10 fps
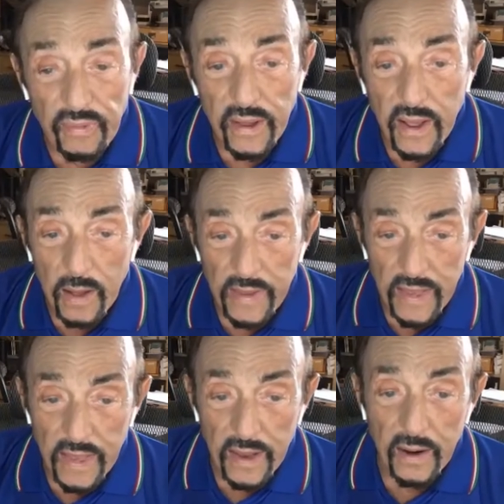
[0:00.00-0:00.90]
the
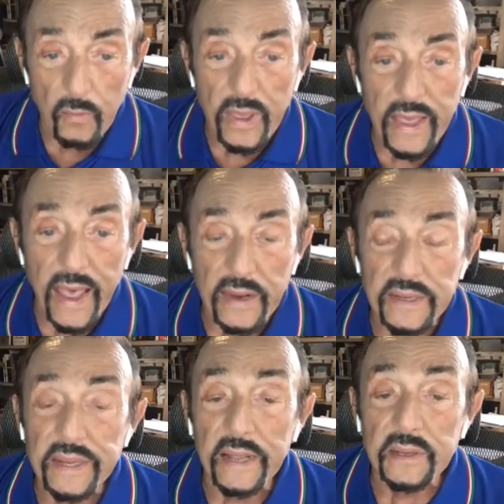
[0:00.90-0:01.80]
coming year, we gain
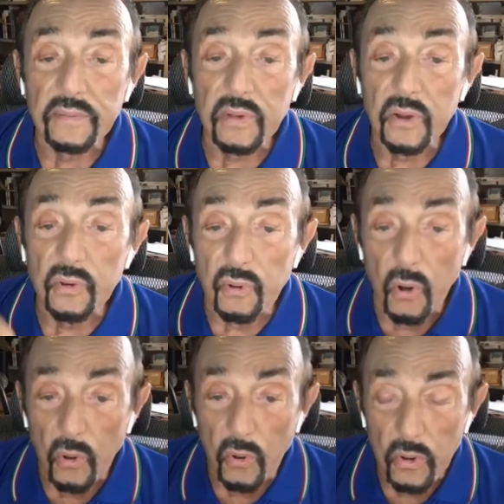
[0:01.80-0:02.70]
a sense of
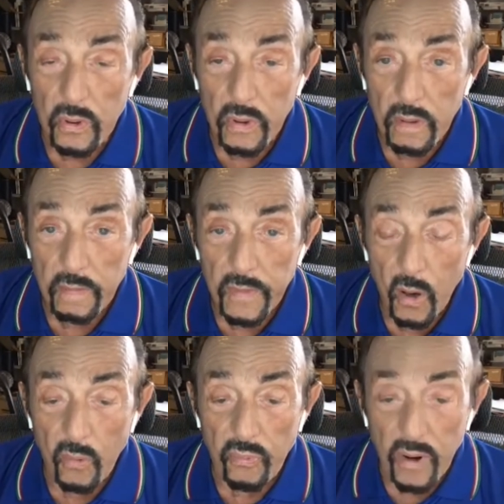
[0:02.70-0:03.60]
control
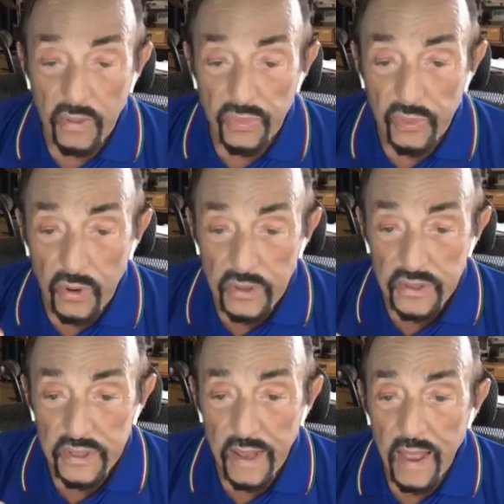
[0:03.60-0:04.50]
over our
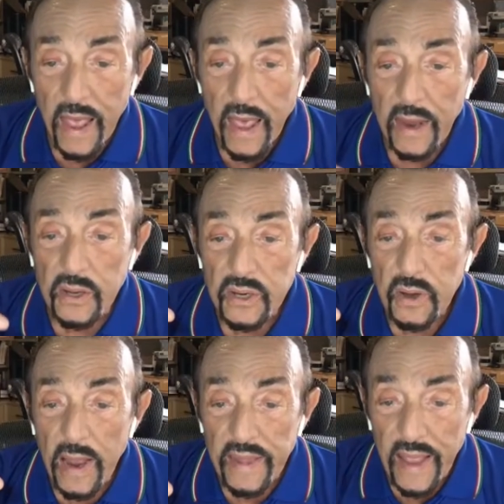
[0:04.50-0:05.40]
thoughts,
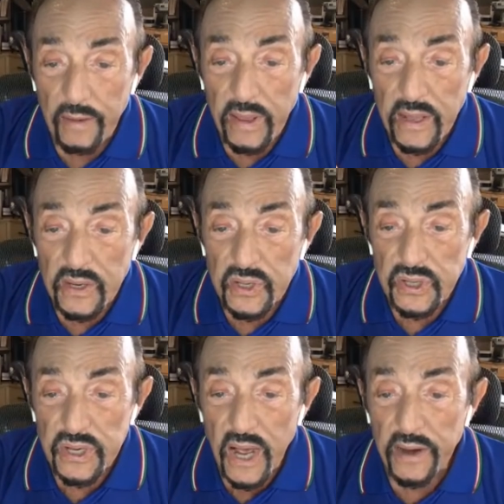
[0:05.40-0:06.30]
and then we can
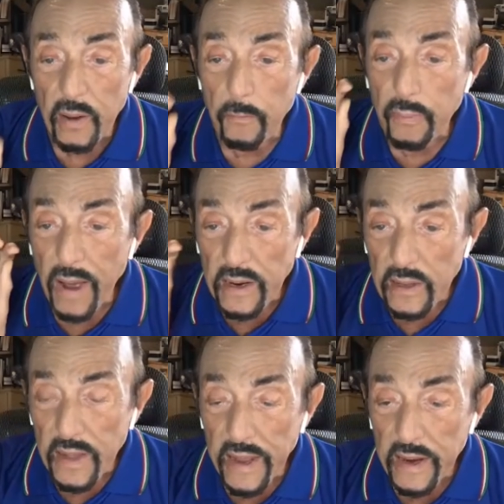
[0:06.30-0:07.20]
shine a brighter
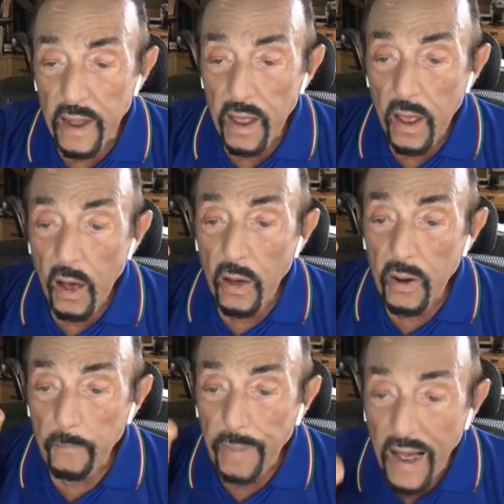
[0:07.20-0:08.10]
light on
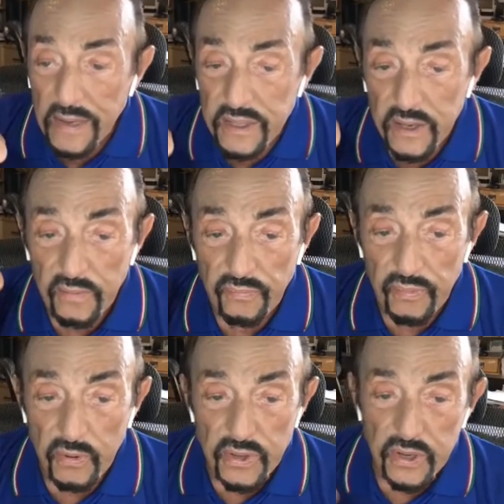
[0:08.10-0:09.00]
our positive
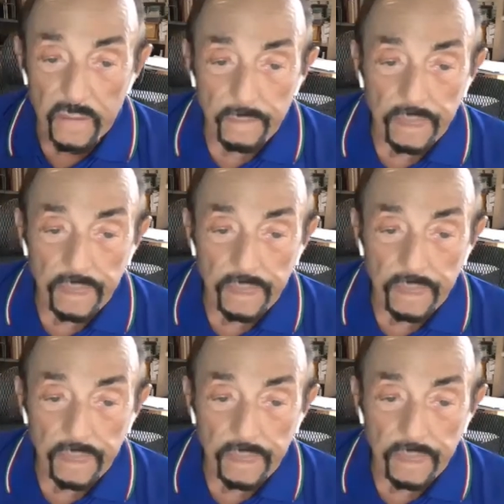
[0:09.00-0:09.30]
future.